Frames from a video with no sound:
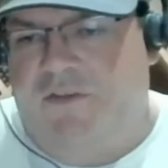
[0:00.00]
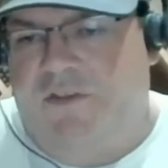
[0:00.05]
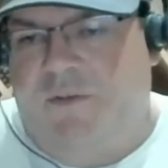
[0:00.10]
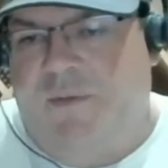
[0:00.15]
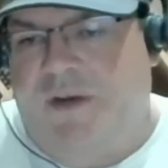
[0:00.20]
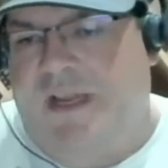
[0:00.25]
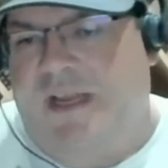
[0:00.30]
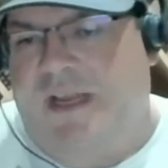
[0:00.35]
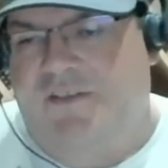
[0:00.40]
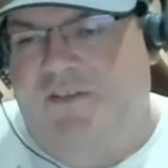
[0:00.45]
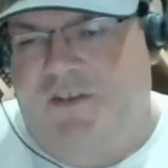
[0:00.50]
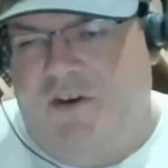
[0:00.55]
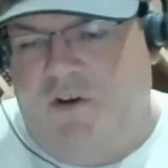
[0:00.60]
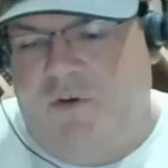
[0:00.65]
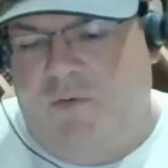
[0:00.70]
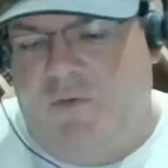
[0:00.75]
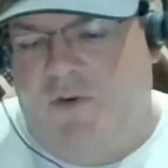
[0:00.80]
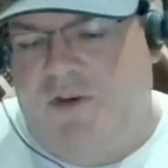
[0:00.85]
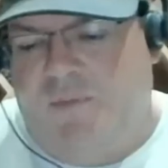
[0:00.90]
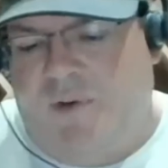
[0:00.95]
I mean, as you know,
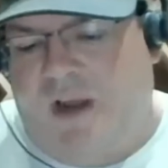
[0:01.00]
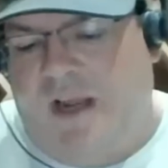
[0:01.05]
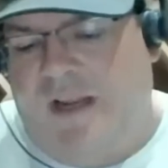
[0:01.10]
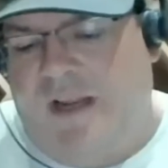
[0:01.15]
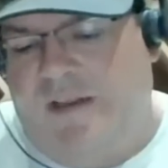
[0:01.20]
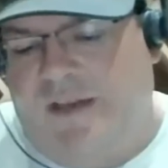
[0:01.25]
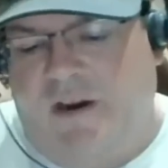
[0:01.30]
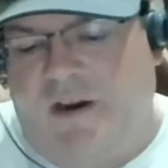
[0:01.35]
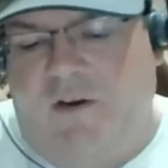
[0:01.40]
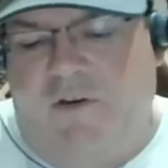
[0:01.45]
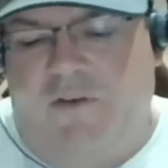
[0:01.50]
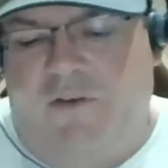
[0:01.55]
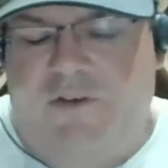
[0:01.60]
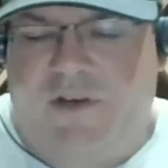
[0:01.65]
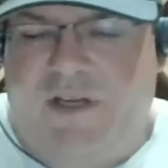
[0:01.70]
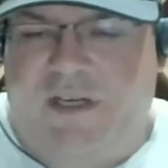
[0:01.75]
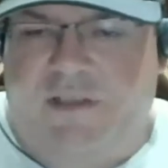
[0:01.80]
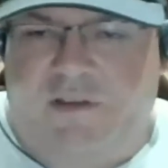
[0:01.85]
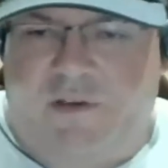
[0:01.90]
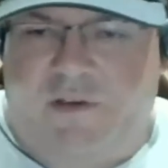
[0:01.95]
when you buy Lajero, you
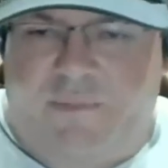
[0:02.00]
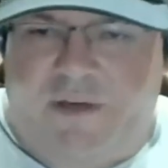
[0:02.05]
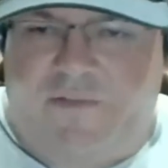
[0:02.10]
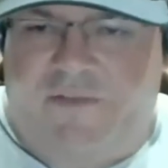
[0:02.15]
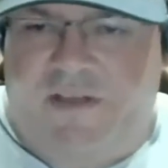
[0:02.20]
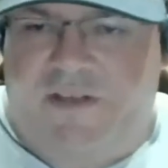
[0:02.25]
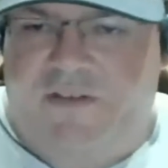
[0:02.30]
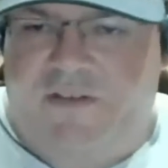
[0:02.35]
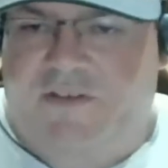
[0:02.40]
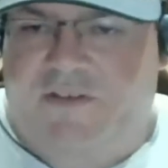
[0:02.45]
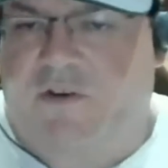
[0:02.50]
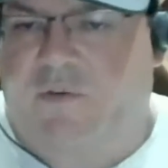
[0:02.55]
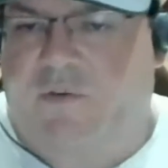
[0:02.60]
get a little bit of Viso.